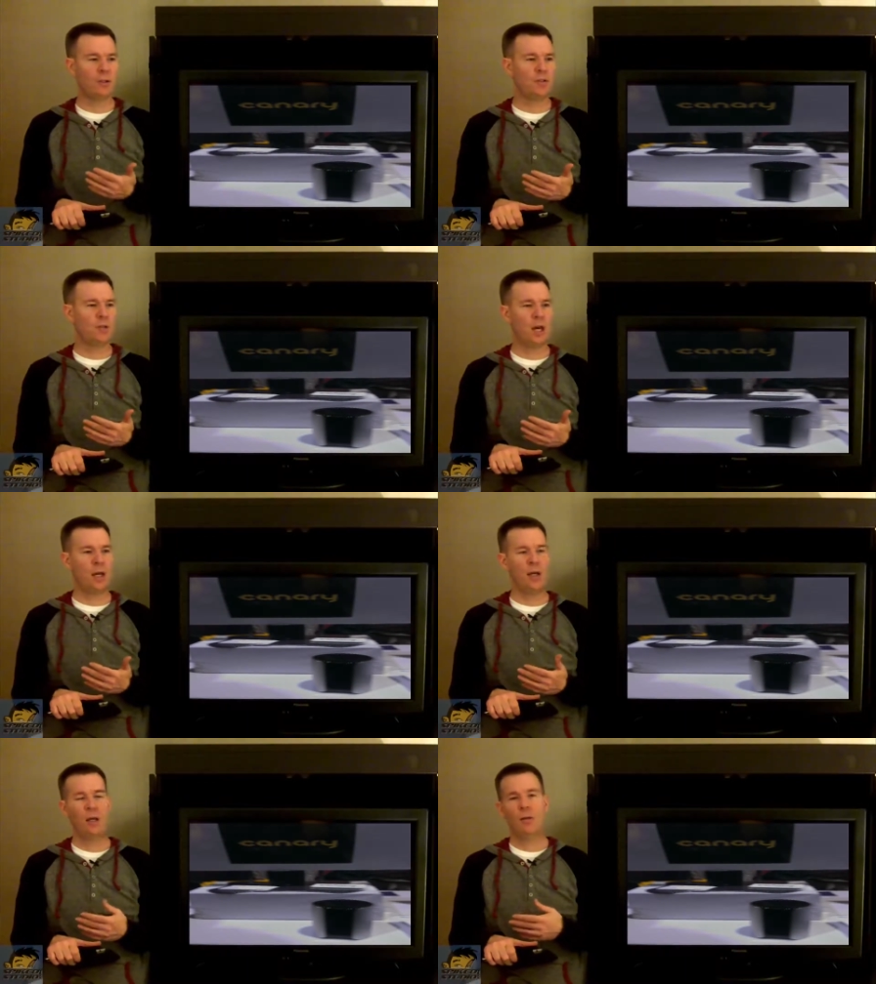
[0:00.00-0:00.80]
So let's
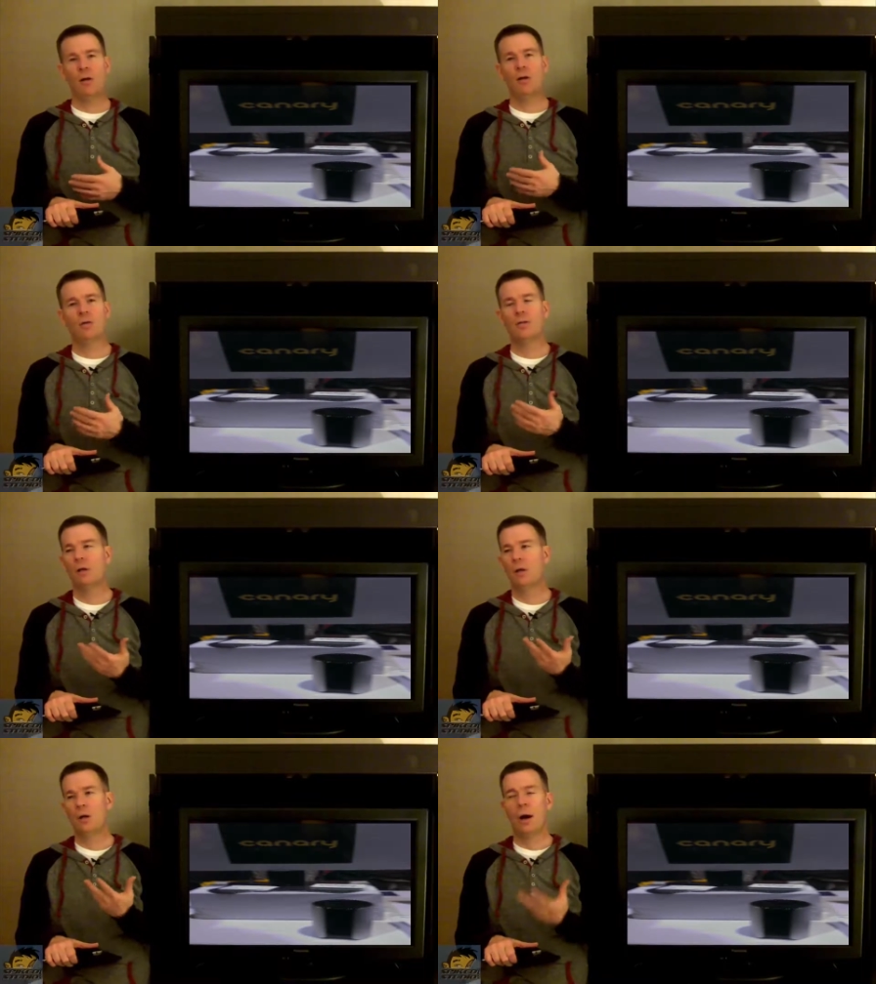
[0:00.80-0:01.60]
say
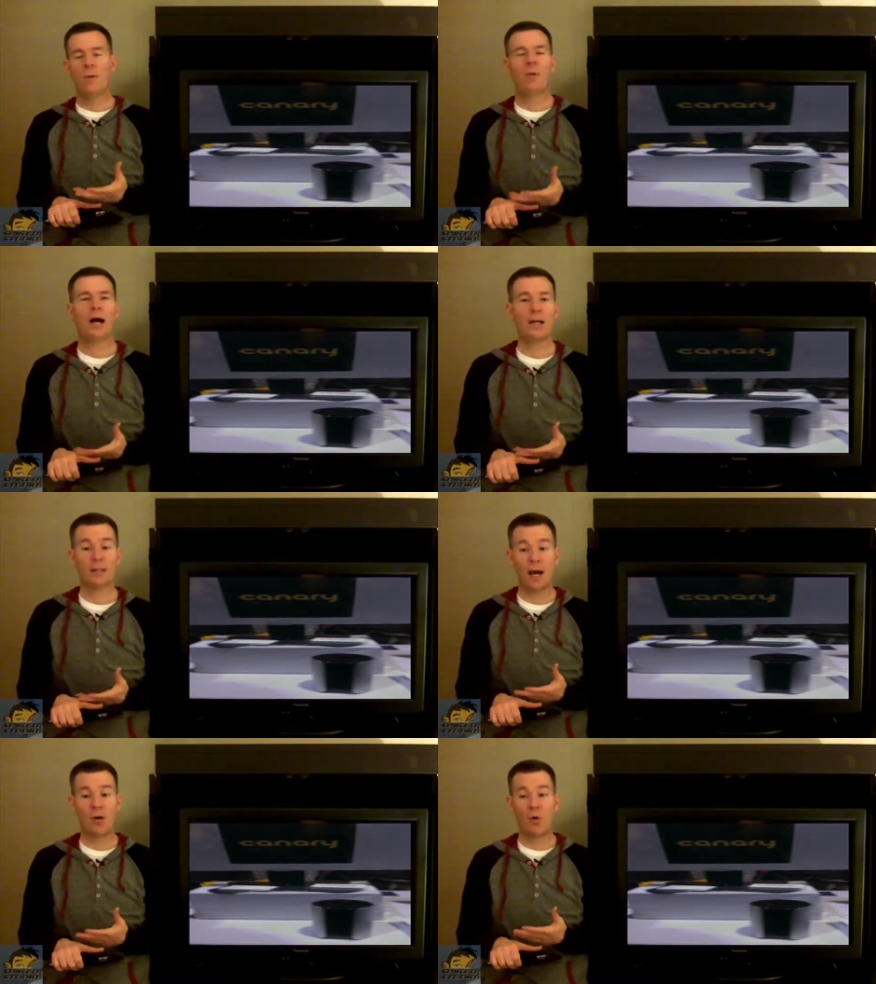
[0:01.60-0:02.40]
there's carbon
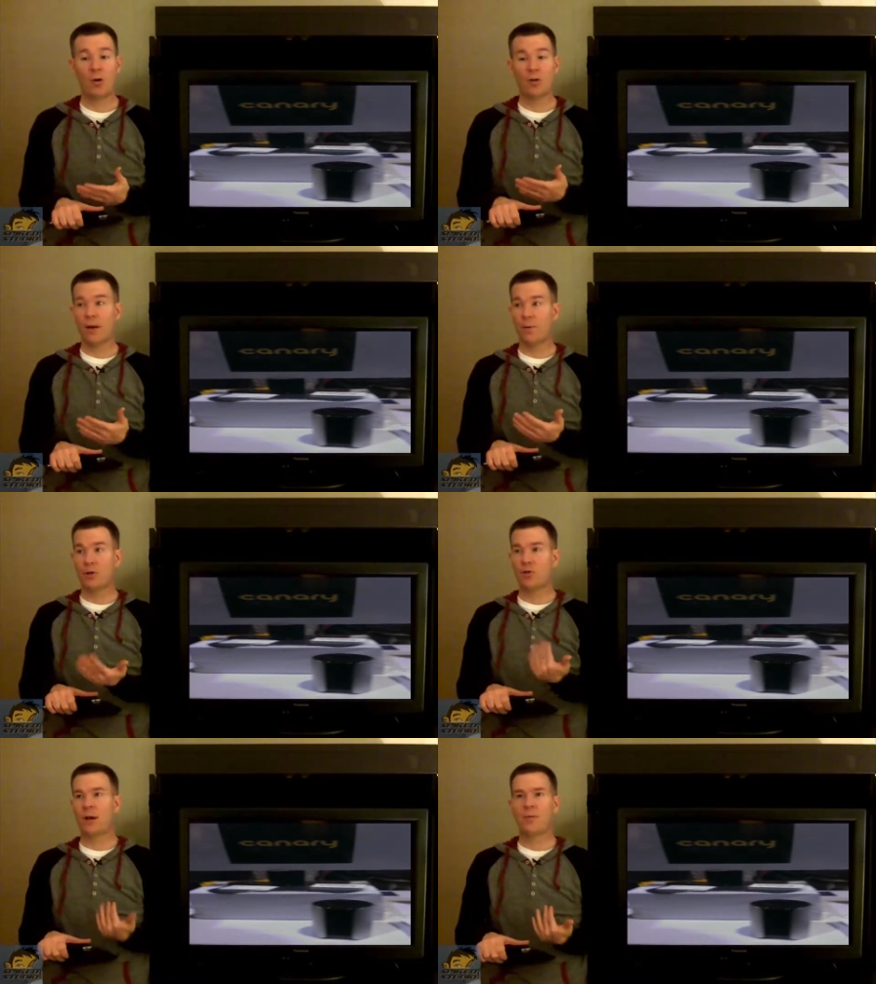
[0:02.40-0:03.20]
monoxide or your
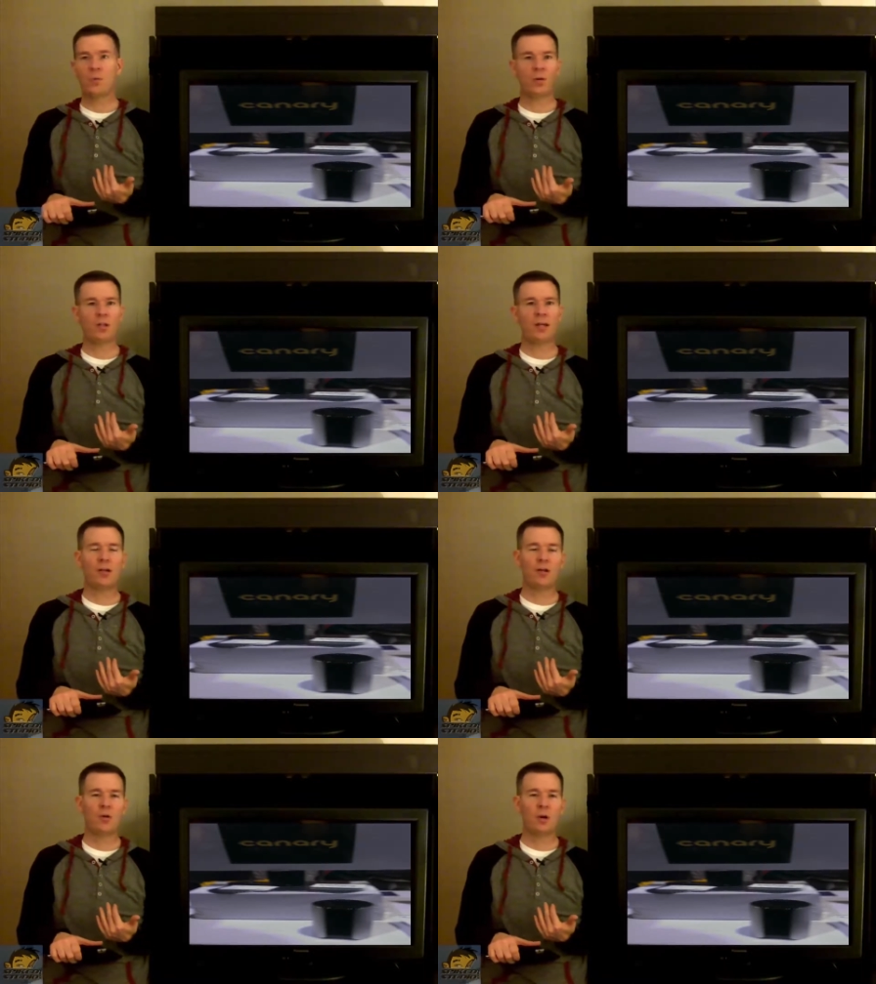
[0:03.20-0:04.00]
temperature drops more than
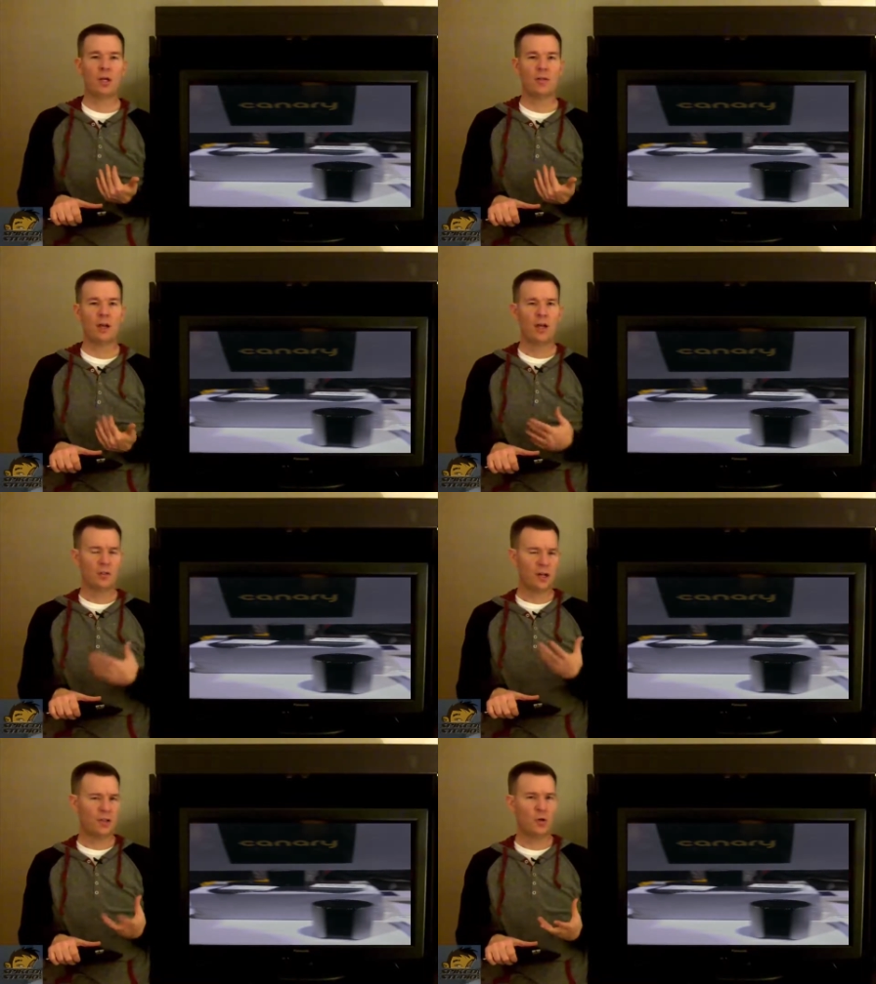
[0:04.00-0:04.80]
10 degrees.
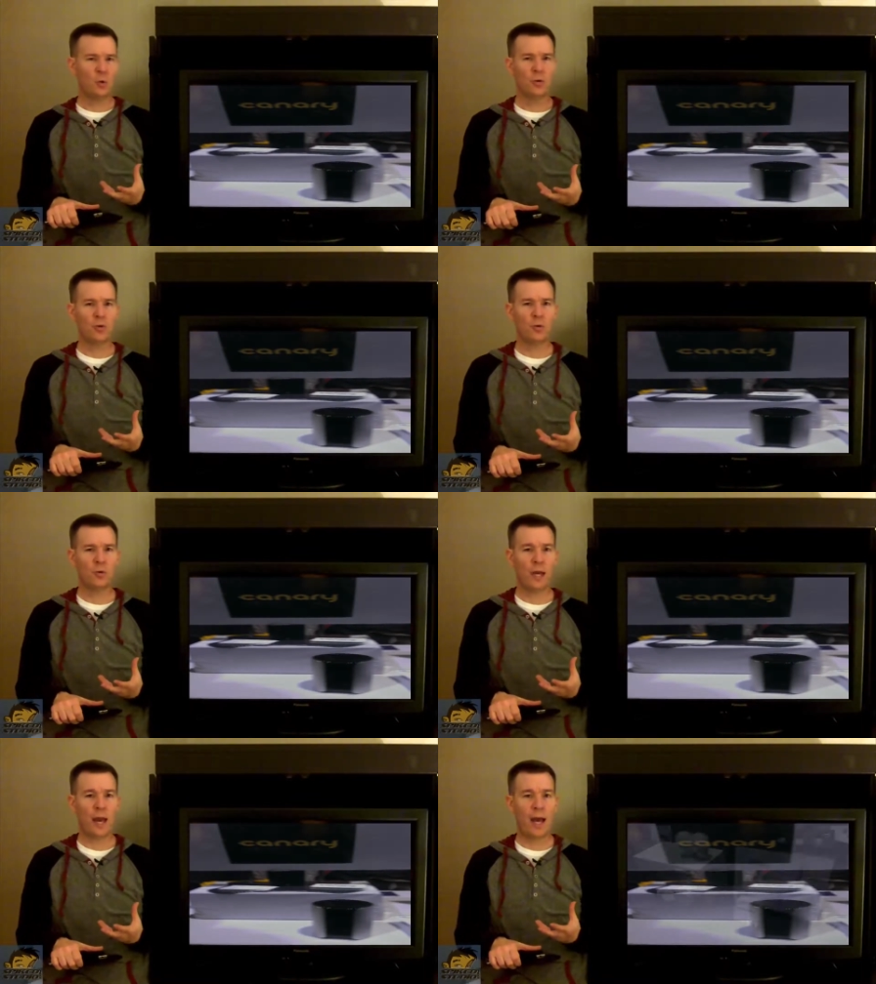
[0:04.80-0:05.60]
So that's a cool little
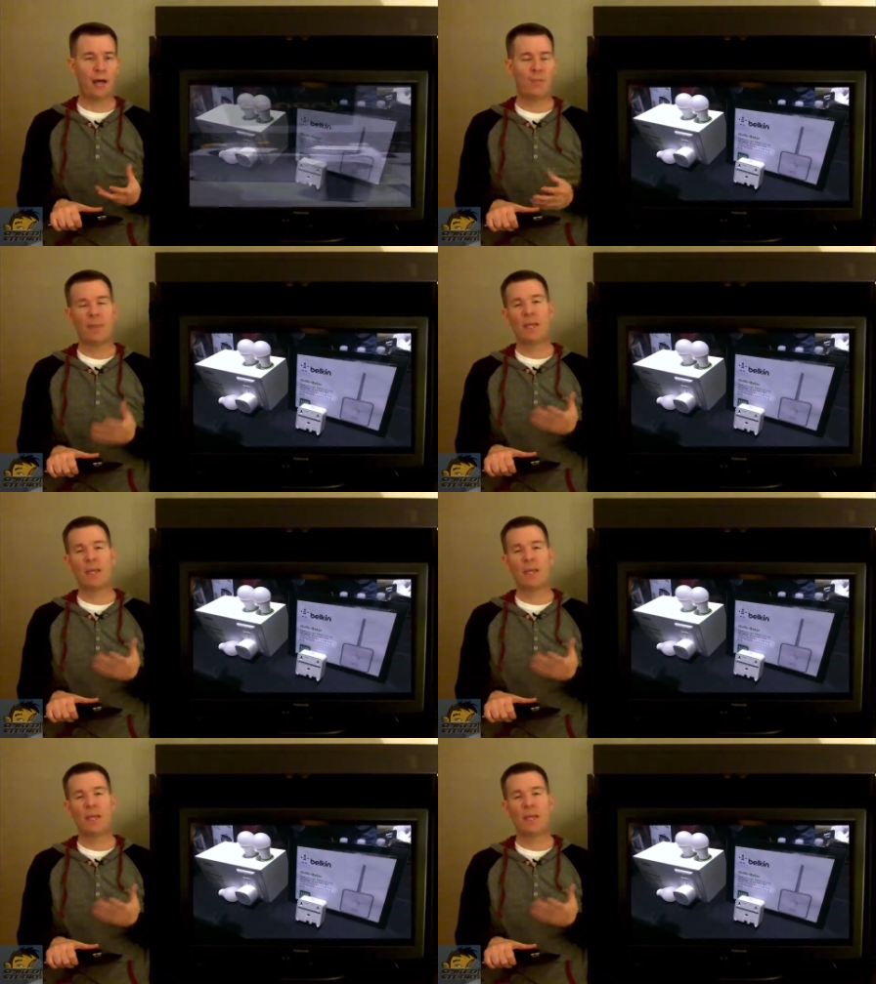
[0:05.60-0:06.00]
tool they had.